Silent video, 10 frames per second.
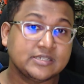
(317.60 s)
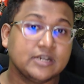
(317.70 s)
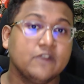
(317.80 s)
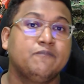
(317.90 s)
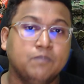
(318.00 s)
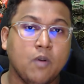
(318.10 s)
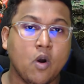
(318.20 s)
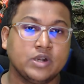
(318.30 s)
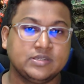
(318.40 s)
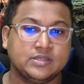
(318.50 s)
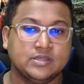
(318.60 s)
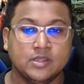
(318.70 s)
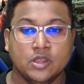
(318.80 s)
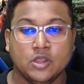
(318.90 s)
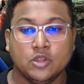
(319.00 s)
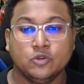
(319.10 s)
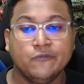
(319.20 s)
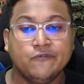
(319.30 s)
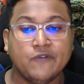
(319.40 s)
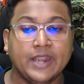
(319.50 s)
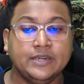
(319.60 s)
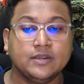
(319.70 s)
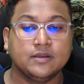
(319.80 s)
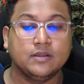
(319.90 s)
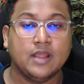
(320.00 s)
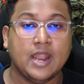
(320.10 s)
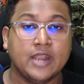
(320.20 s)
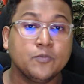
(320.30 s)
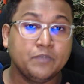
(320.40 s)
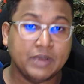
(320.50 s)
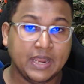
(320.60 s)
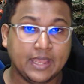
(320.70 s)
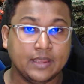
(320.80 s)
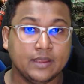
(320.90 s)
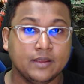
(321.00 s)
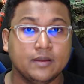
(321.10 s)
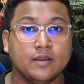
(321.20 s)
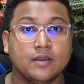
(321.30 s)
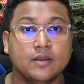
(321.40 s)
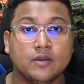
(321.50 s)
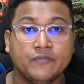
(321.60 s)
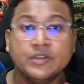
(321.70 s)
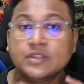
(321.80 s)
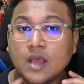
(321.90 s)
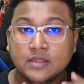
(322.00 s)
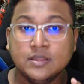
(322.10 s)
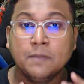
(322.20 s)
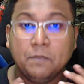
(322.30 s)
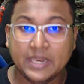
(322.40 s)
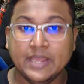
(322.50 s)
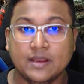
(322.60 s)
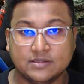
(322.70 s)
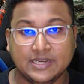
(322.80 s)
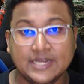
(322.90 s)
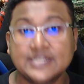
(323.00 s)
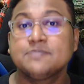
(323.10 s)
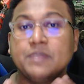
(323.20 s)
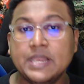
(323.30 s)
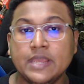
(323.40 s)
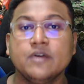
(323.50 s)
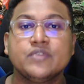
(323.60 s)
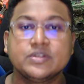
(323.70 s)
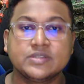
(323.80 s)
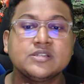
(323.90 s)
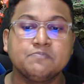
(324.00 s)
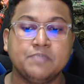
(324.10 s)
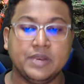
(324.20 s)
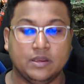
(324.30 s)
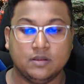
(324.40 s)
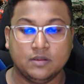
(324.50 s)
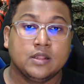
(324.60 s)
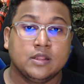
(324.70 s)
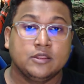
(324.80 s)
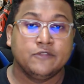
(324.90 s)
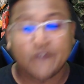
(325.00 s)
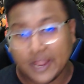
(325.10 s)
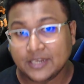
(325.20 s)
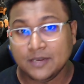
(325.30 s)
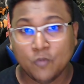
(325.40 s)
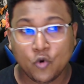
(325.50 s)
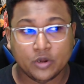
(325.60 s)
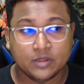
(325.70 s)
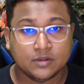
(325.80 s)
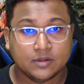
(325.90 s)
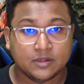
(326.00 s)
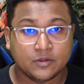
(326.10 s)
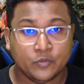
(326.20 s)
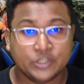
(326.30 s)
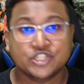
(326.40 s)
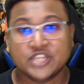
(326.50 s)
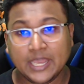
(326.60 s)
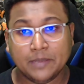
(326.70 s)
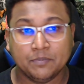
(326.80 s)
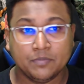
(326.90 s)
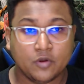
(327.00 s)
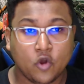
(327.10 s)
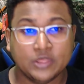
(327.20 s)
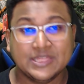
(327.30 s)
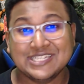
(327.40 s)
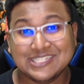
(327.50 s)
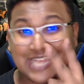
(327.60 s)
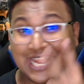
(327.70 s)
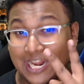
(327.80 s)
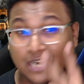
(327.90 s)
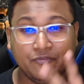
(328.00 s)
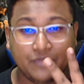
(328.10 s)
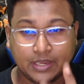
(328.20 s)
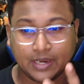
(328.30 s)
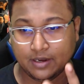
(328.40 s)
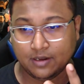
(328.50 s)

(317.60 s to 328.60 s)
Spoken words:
of bots, you fight and you play with other players. It's player versus player. The final mode, which came on the second weekend,